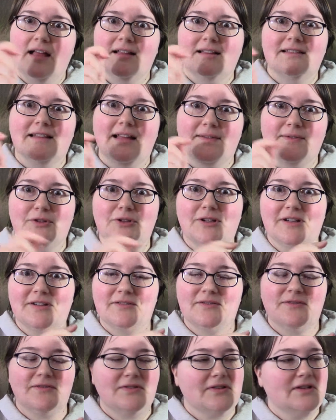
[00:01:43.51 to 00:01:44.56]
level
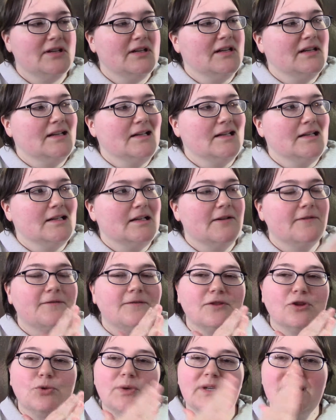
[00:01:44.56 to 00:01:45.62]
of
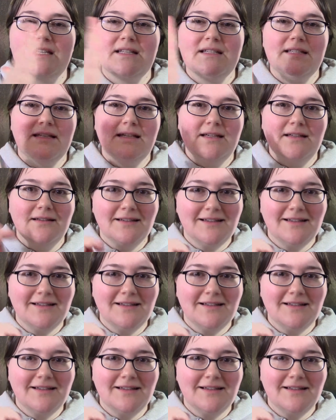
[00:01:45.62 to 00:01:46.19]
fluidity,